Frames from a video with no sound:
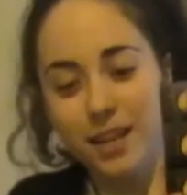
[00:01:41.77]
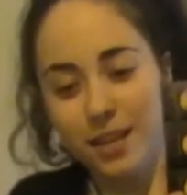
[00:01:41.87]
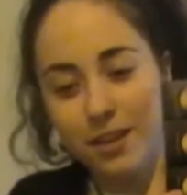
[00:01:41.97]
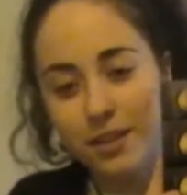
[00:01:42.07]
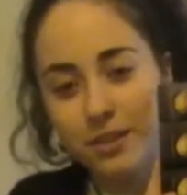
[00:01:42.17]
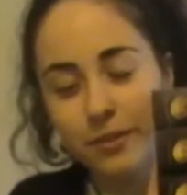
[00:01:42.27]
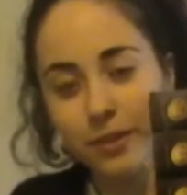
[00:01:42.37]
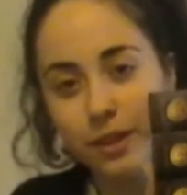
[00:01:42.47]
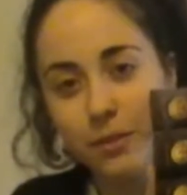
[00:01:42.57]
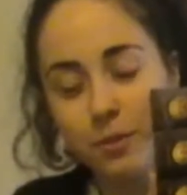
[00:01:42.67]
the Heroes of
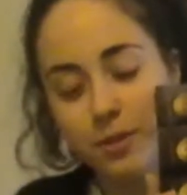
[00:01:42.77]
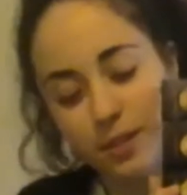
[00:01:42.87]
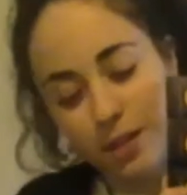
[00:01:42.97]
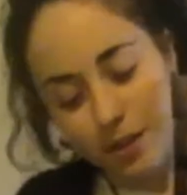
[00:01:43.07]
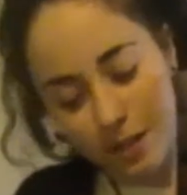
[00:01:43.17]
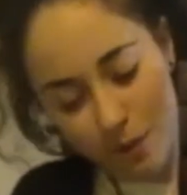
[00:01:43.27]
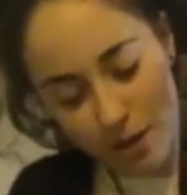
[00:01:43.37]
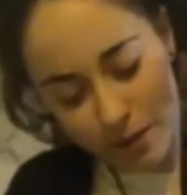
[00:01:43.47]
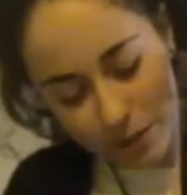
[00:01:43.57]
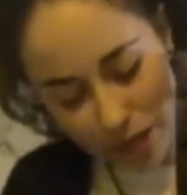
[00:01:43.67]
Olympus series
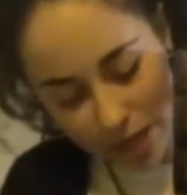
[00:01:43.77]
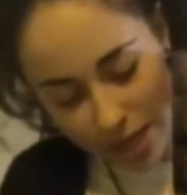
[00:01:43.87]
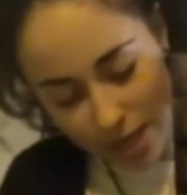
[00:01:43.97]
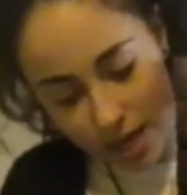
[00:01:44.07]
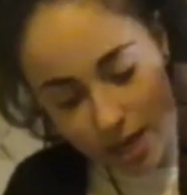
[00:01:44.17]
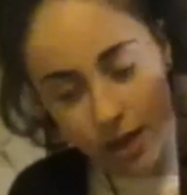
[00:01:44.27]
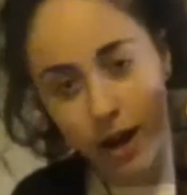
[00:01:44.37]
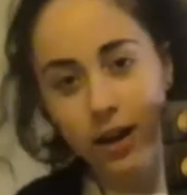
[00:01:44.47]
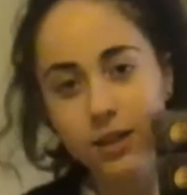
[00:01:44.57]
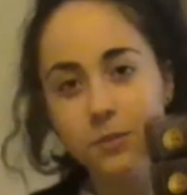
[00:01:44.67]
by Rick Riordan in
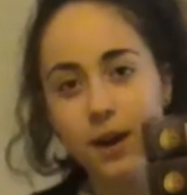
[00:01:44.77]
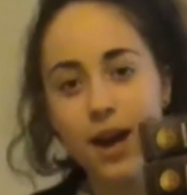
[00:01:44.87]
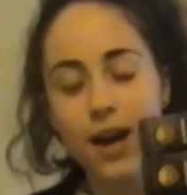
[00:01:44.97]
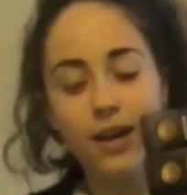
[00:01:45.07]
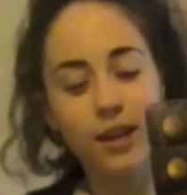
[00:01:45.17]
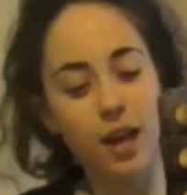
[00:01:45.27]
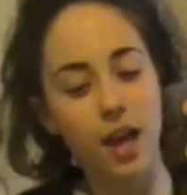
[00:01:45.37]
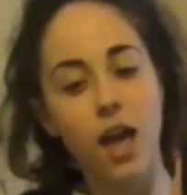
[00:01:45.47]
hardback.